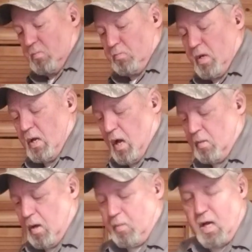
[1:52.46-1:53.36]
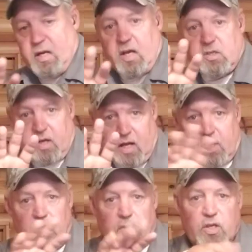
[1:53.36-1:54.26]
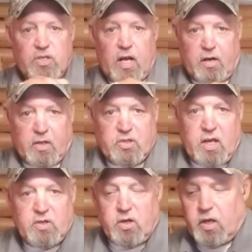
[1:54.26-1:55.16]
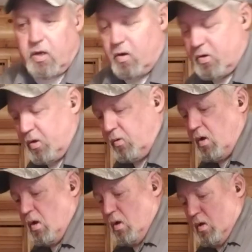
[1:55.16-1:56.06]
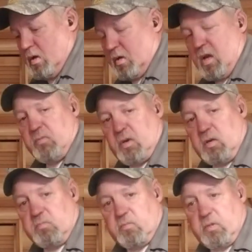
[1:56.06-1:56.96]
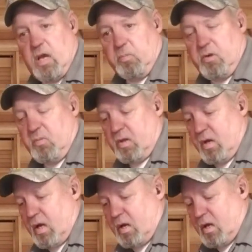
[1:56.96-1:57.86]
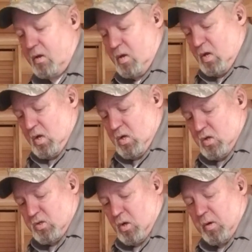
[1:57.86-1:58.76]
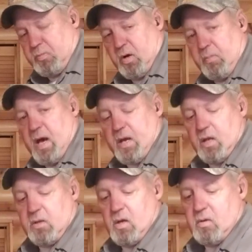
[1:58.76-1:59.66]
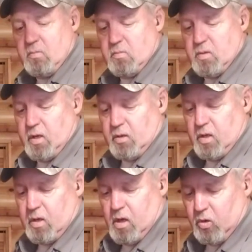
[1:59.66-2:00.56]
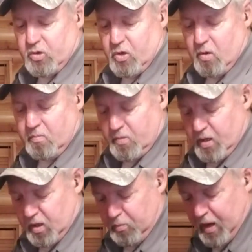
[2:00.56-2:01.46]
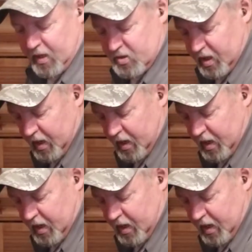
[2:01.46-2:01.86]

I'm actually kind of doing this out of necessity here too. Help give me the idea. So I'm going to put it back in the holster, take the magazine